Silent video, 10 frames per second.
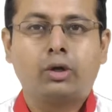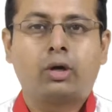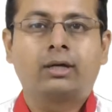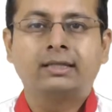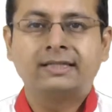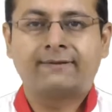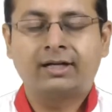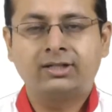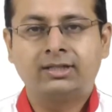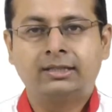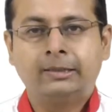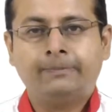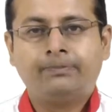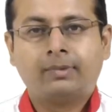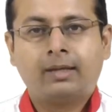body organs function,
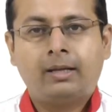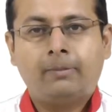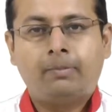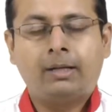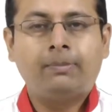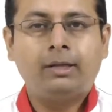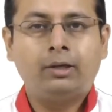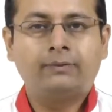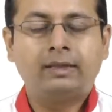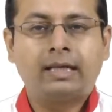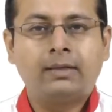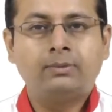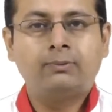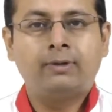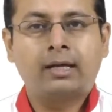but many of the
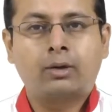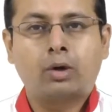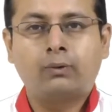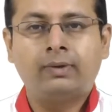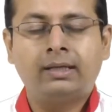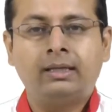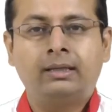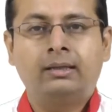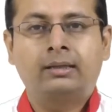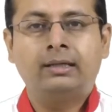times we are not very